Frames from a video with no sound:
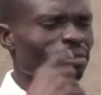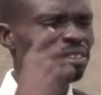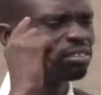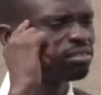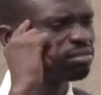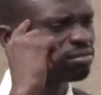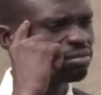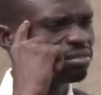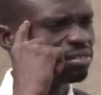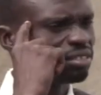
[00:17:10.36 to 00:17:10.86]
in
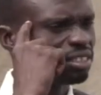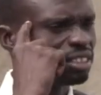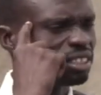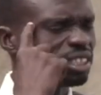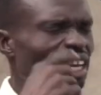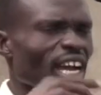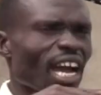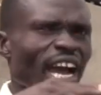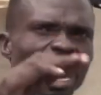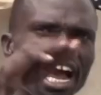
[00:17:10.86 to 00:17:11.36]
America.
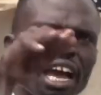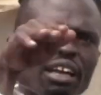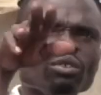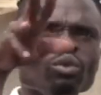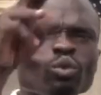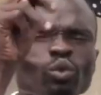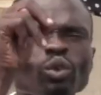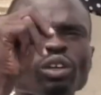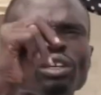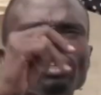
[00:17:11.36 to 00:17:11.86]
I'll show
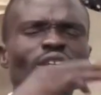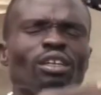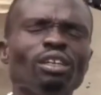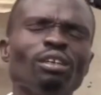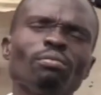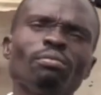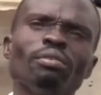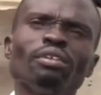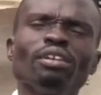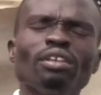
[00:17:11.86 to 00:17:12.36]
you the
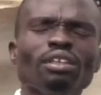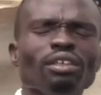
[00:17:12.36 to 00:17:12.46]
video.